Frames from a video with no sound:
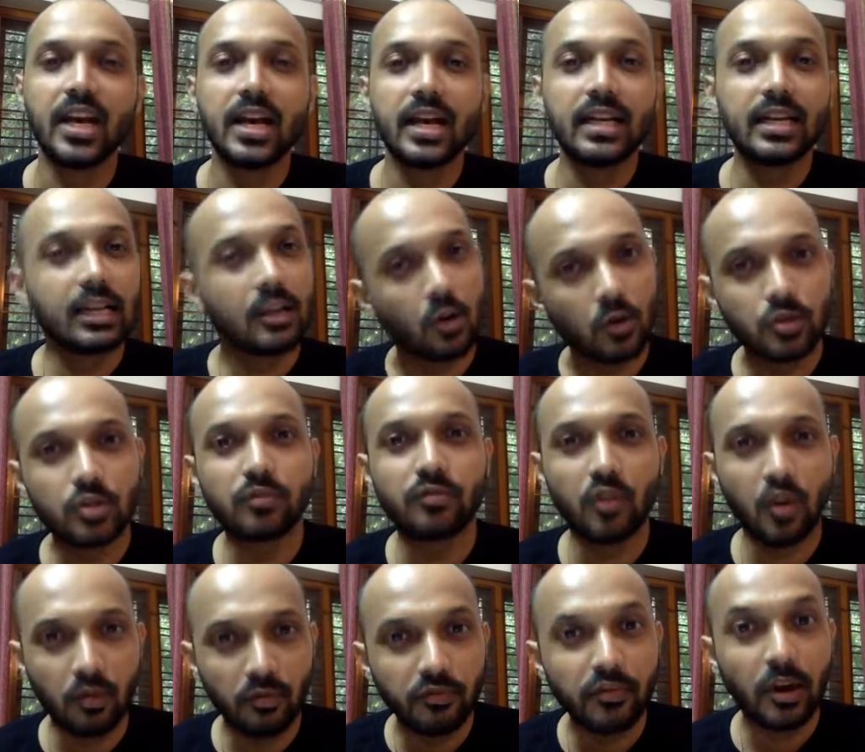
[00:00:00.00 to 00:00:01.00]
It can also
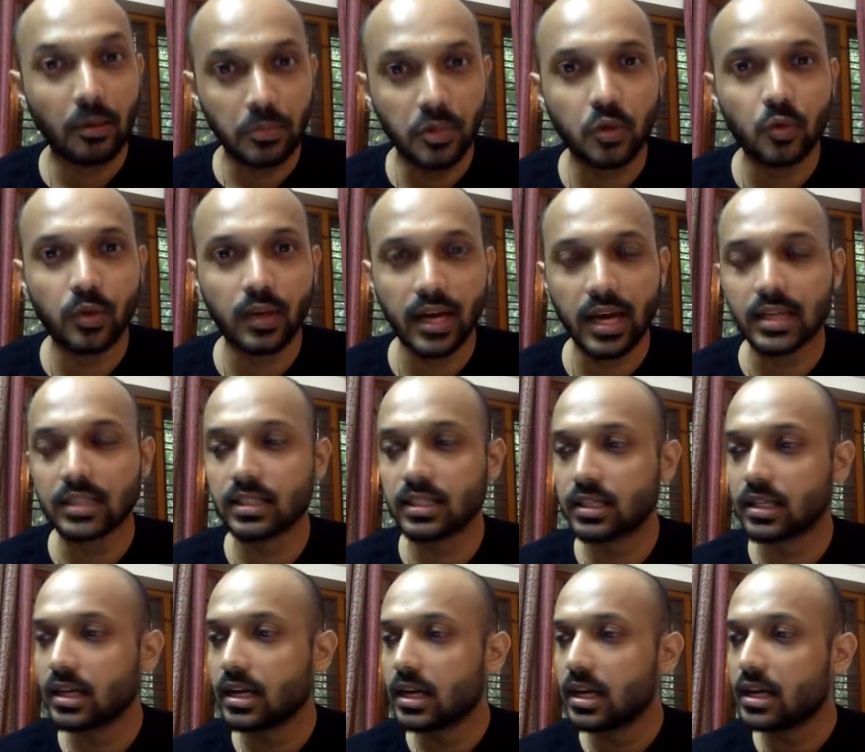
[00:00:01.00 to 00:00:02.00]
form from uric acid.
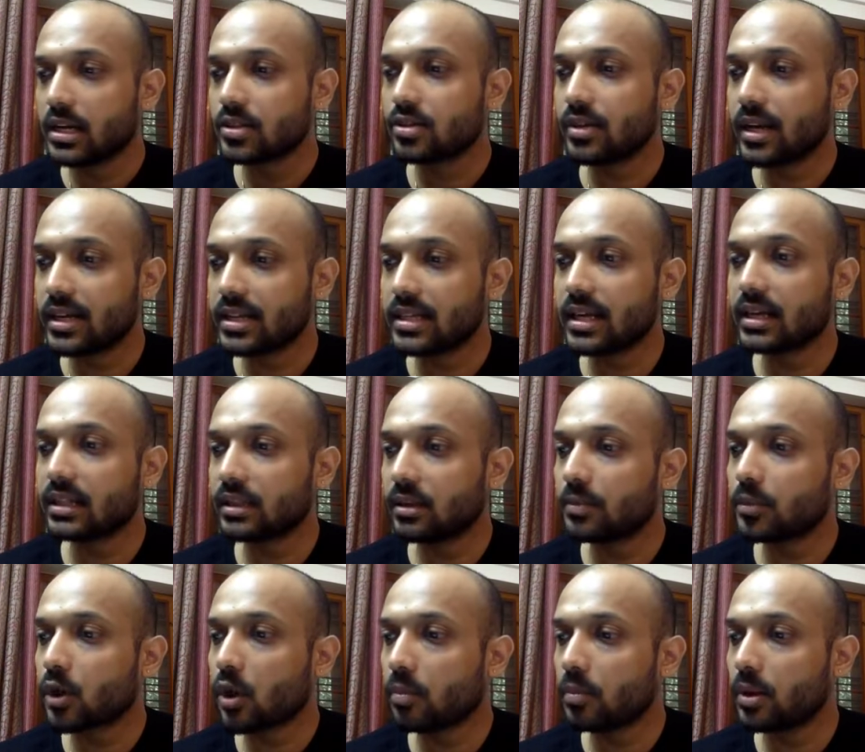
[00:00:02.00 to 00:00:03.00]
So that is another
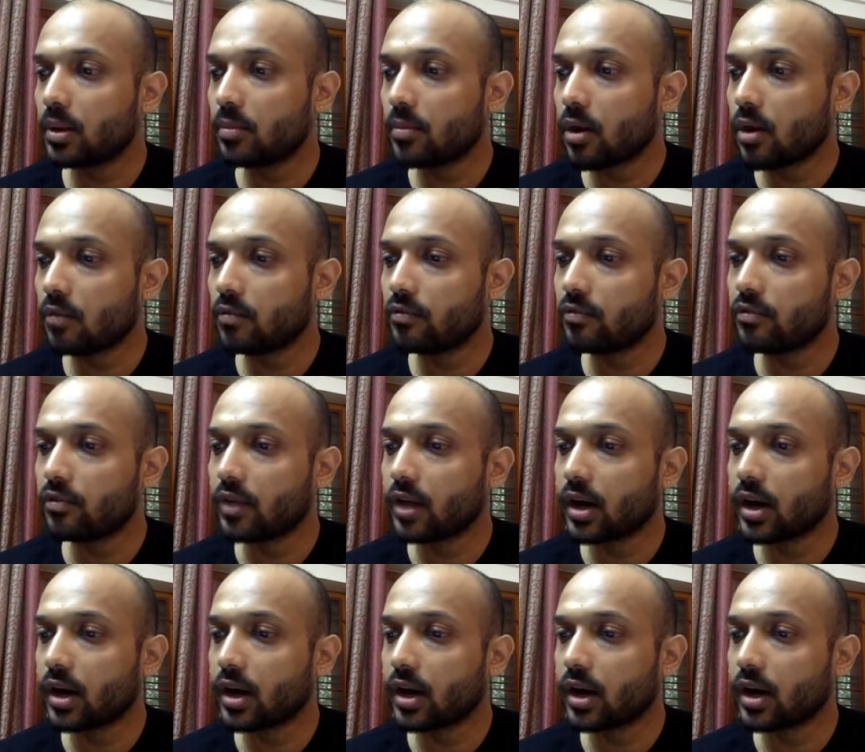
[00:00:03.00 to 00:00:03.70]
problem of